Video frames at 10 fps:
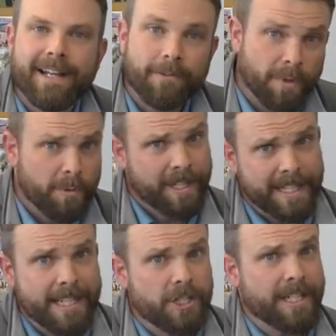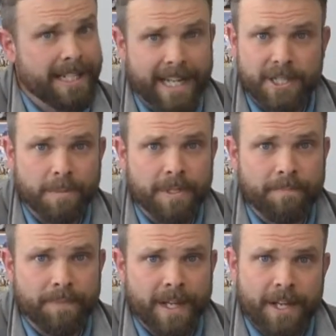within each engagement.
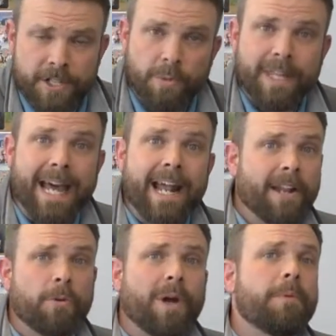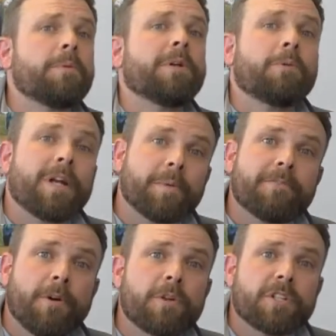So with that out of the way, we really were able
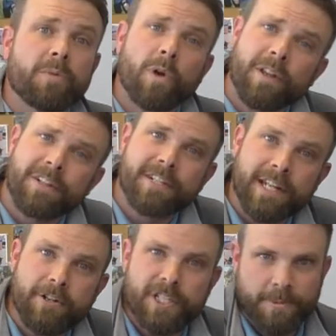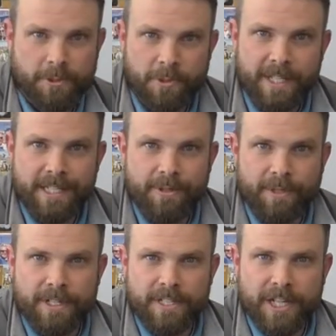to focus on what are the synergies between these
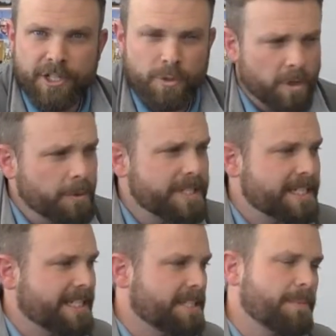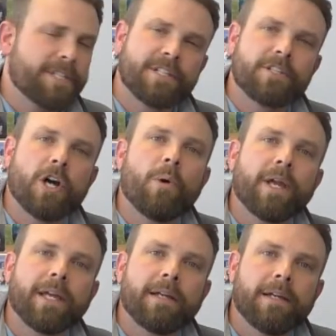organizations. Where do we see this business
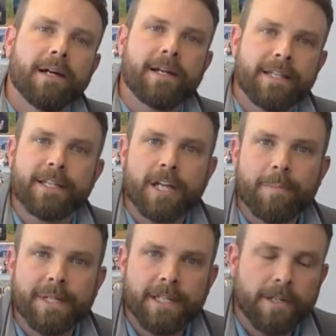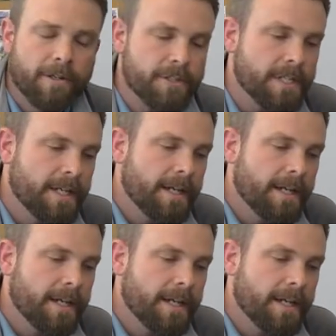going in the coming years?